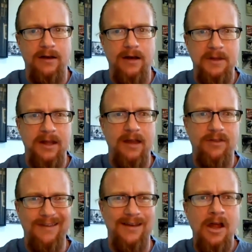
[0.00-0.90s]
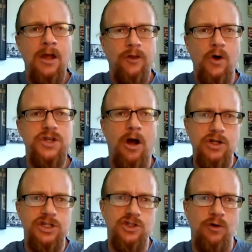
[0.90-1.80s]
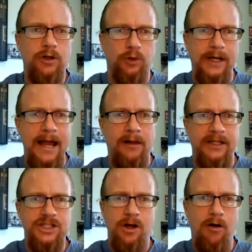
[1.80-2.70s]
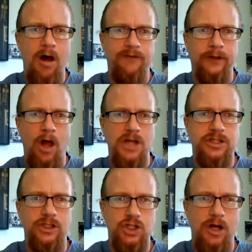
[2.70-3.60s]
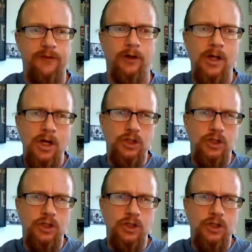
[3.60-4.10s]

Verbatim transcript: And I mean, I think that those harsh historical realities are often lost in the shuffle.